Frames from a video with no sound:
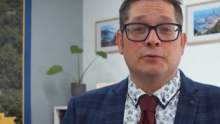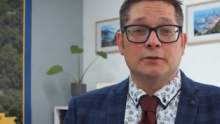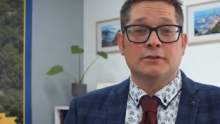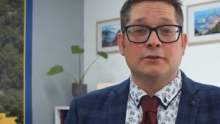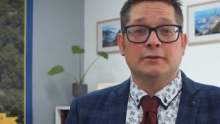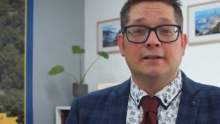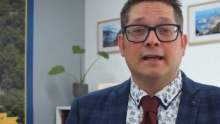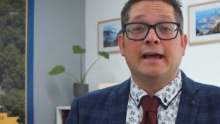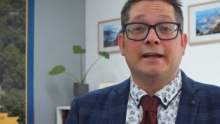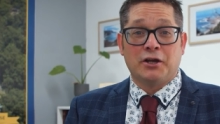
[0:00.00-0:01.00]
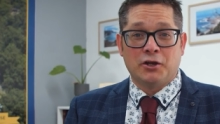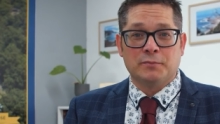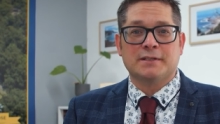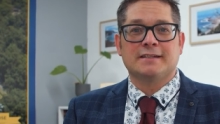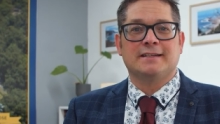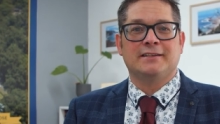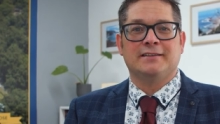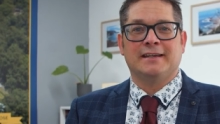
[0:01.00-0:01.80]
forward to, and I hope to see you